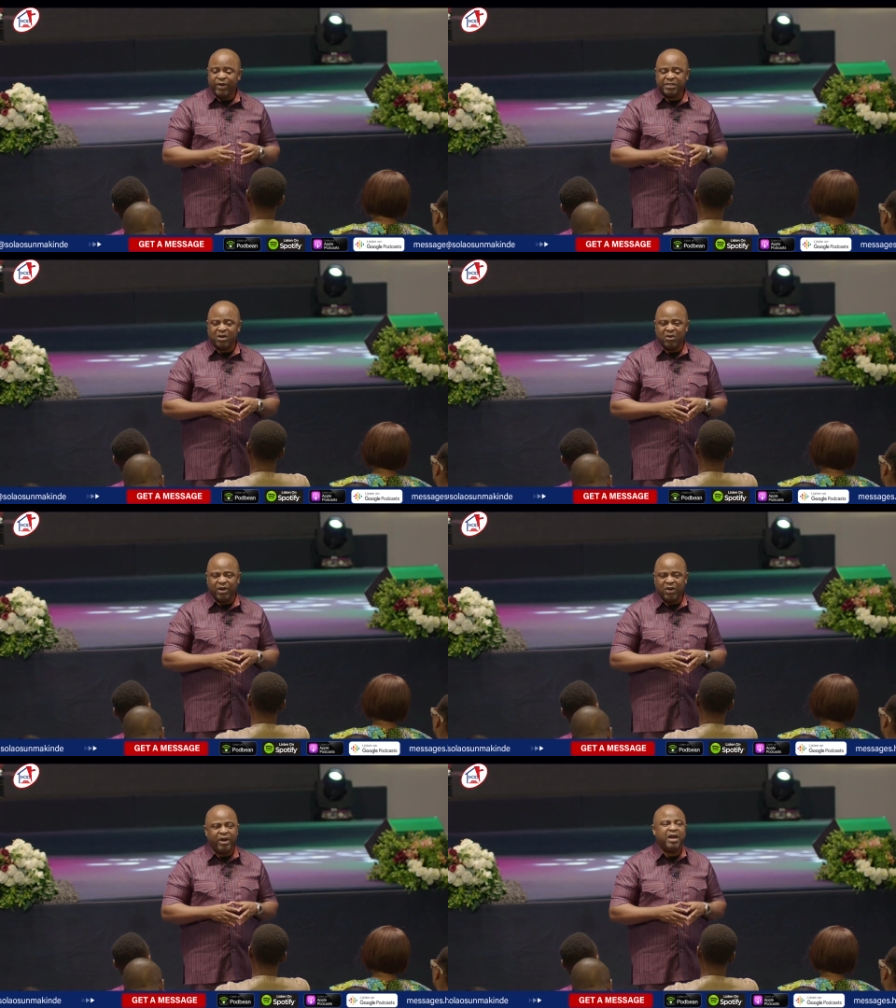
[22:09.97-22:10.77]
they were waiting
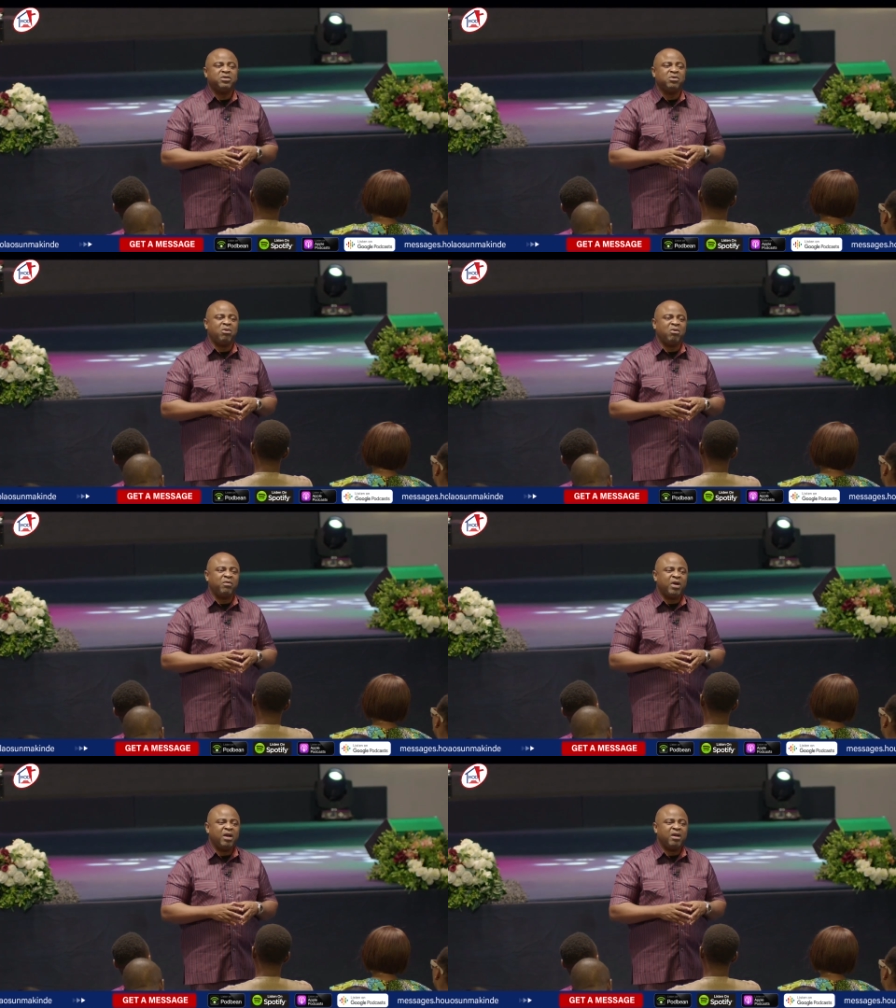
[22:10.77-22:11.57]
on God. They wanted to
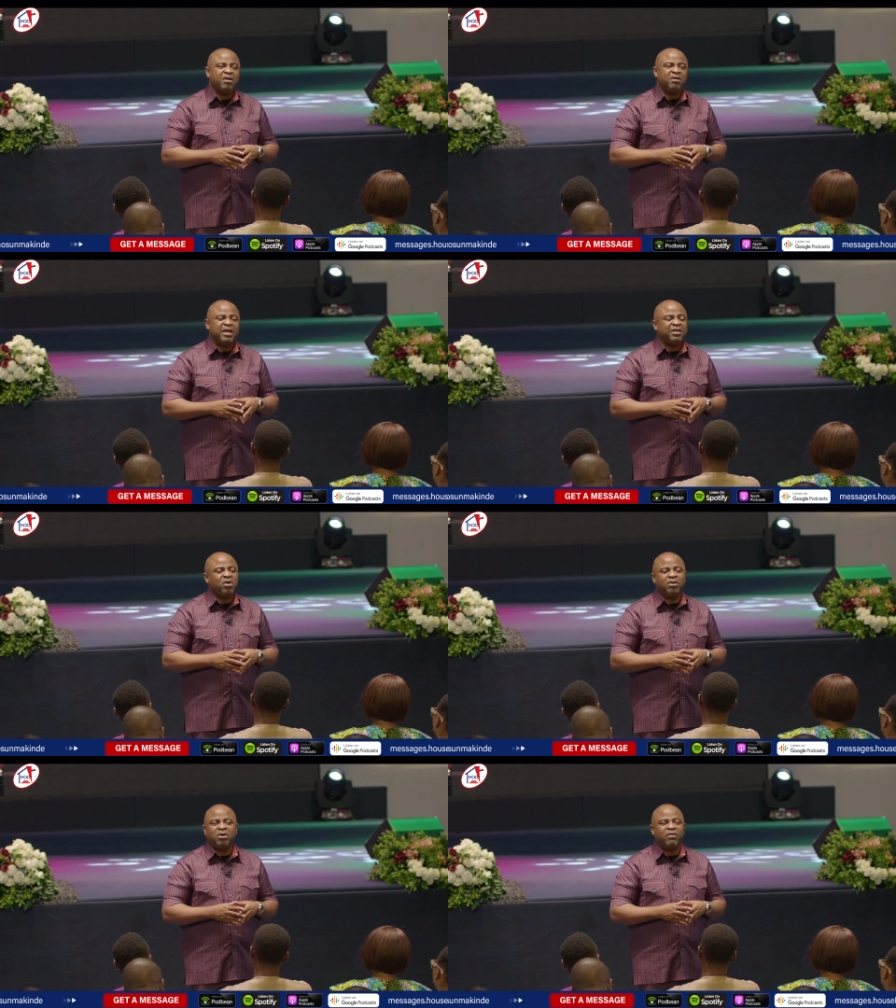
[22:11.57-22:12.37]
go, they
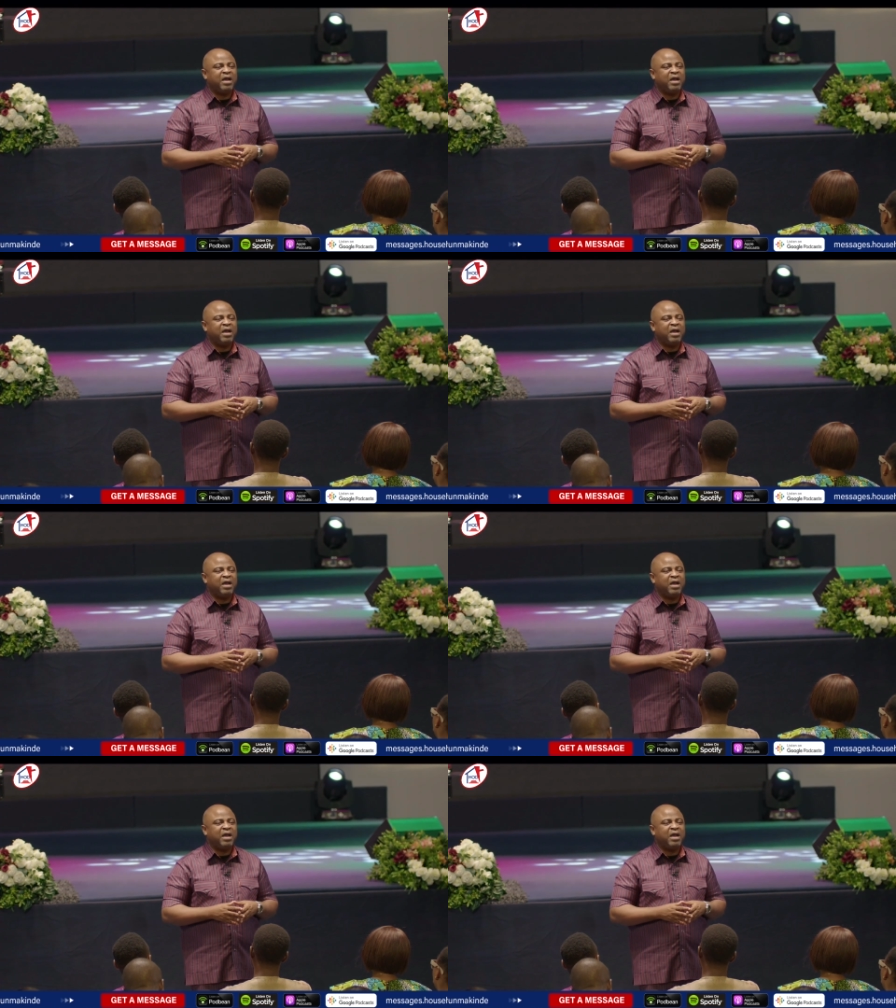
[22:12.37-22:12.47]
thought